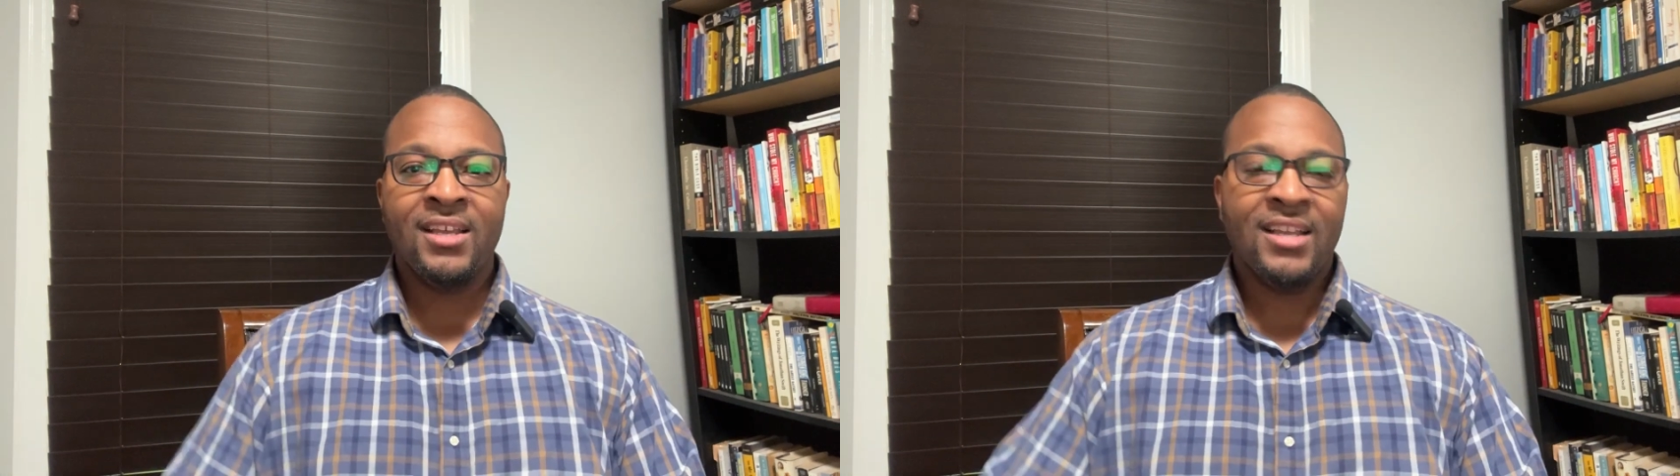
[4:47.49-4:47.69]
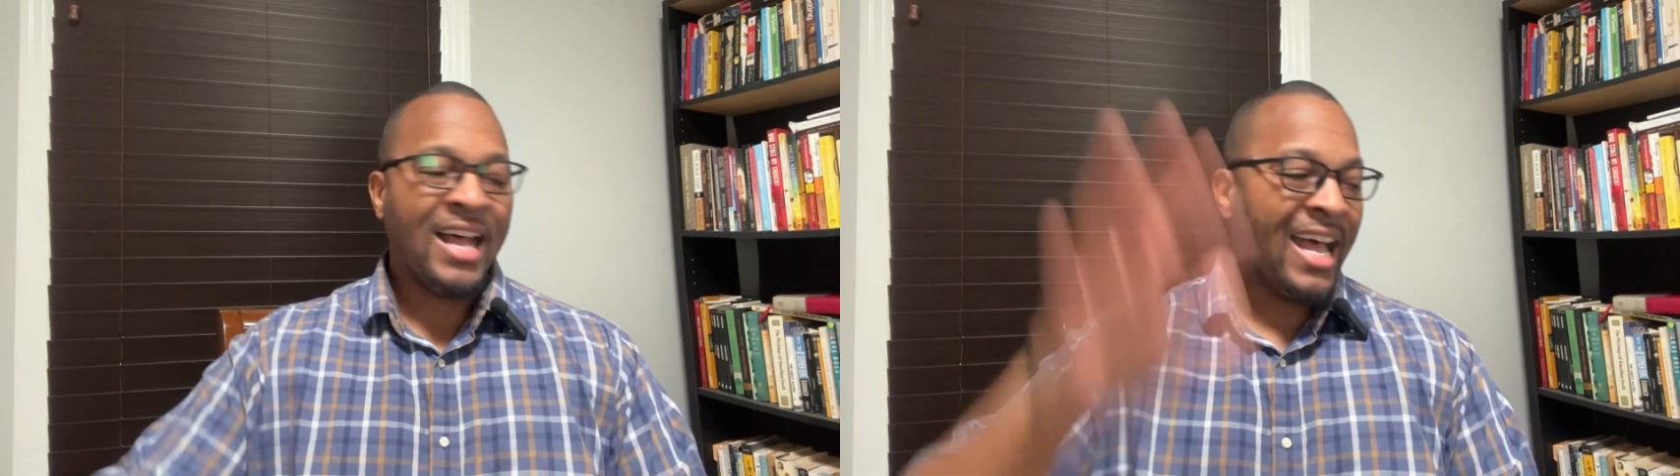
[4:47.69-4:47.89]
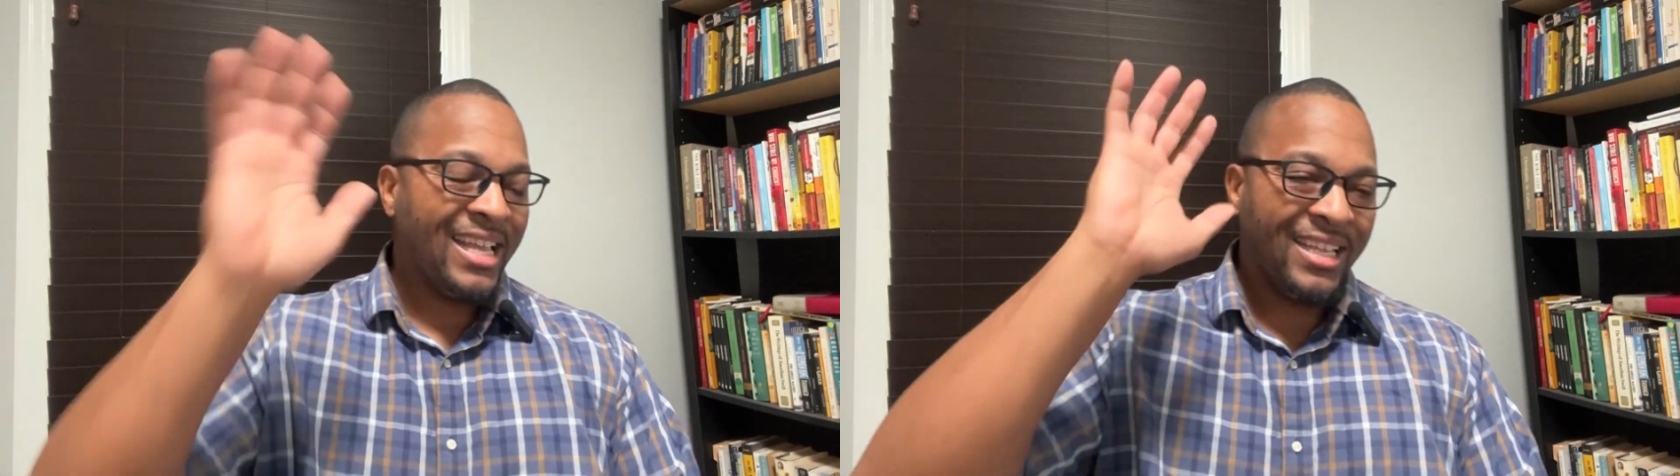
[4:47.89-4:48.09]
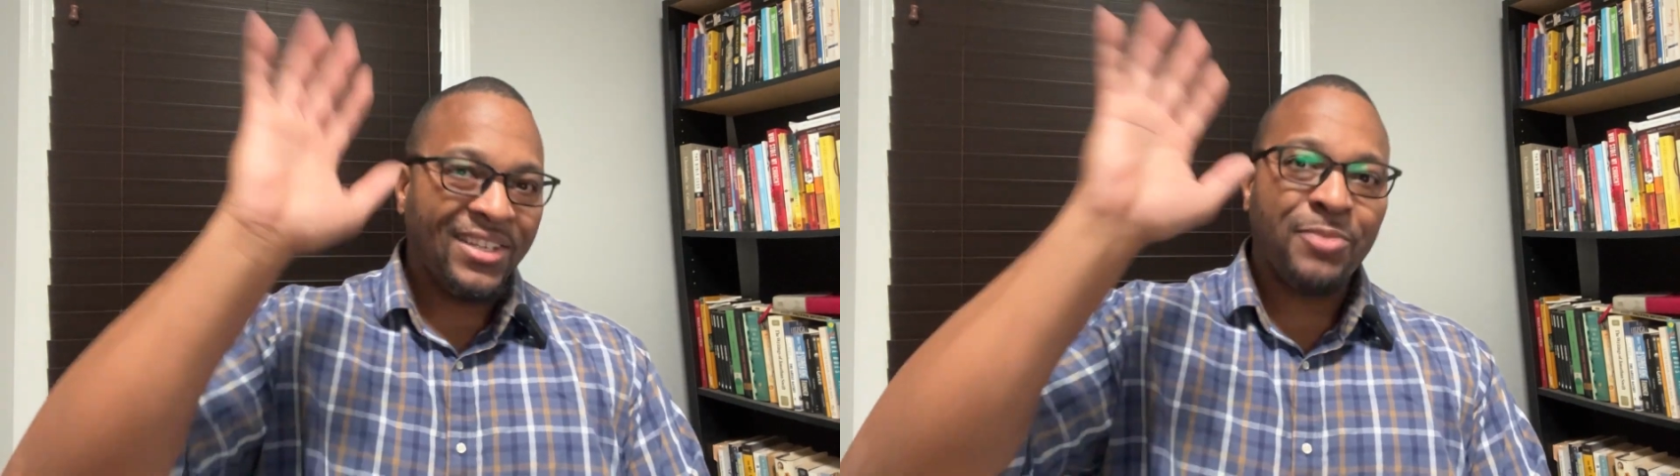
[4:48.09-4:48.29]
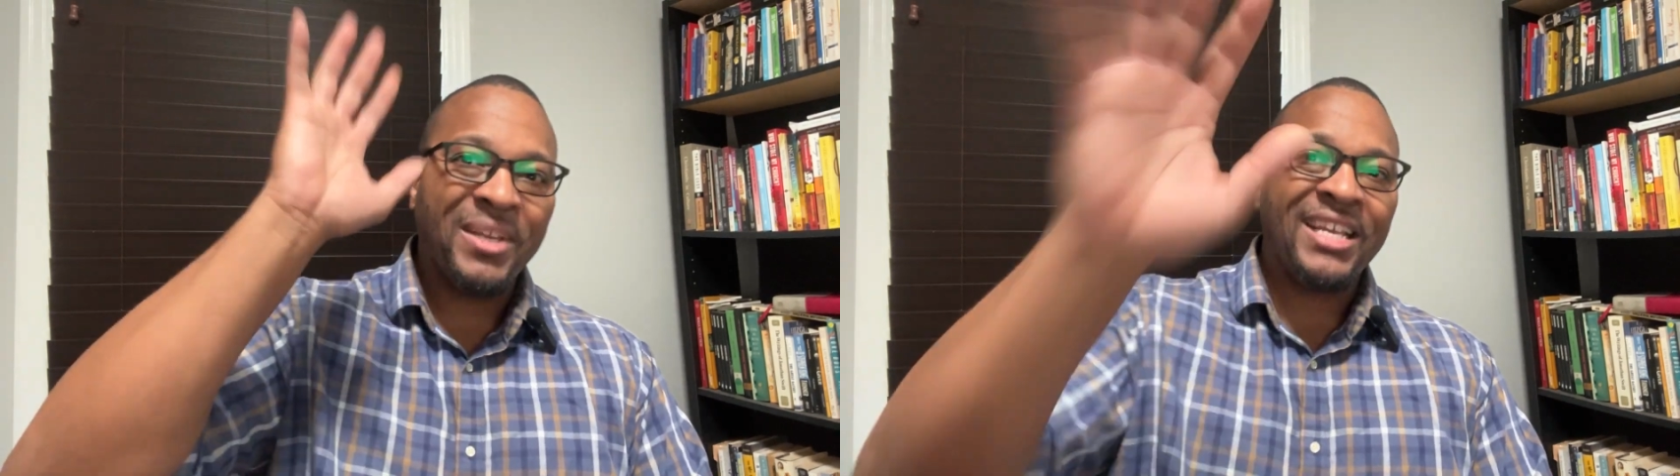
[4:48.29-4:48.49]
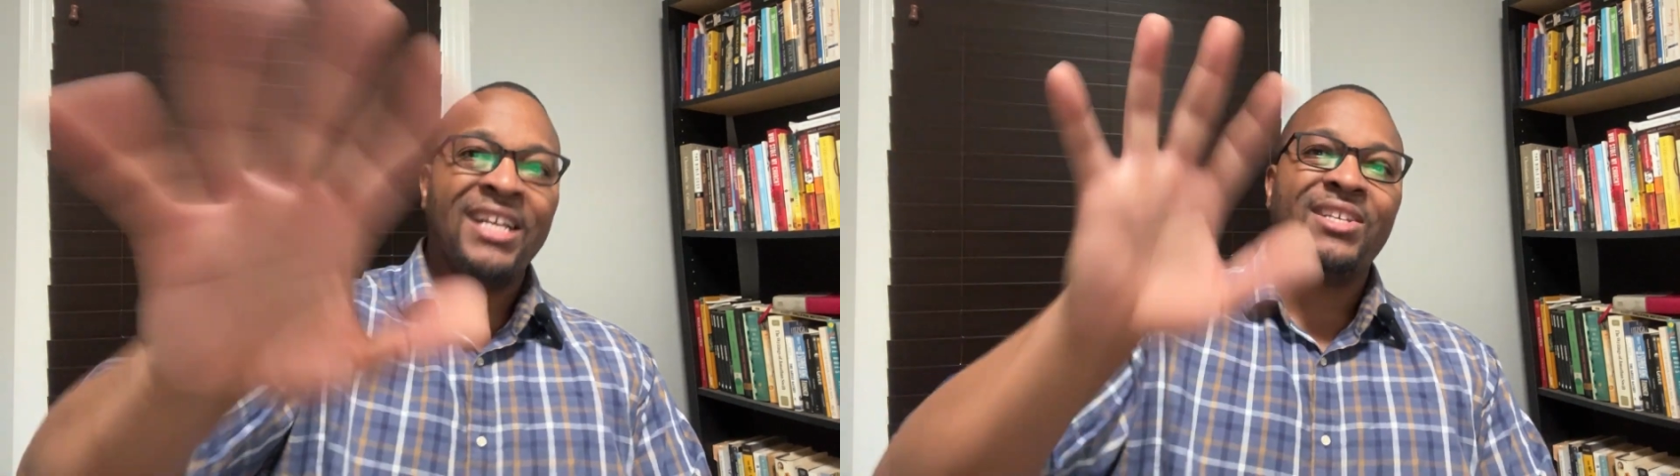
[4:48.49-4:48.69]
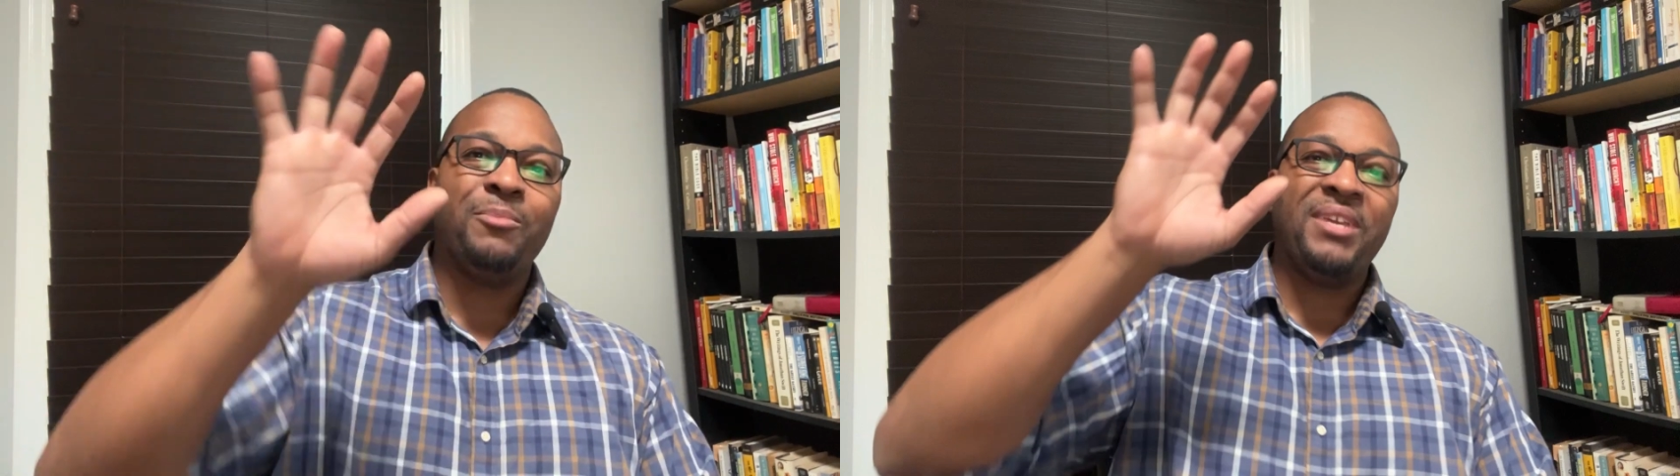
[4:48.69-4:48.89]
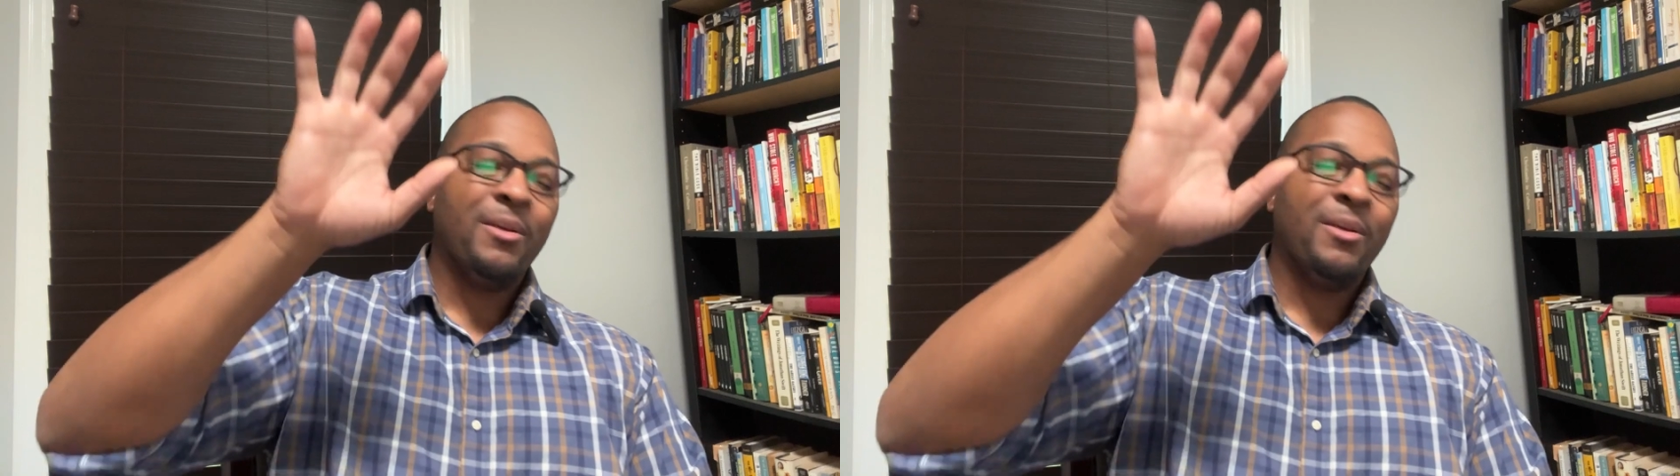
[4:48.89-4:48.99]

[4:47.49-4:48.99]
Uh, it just begins to be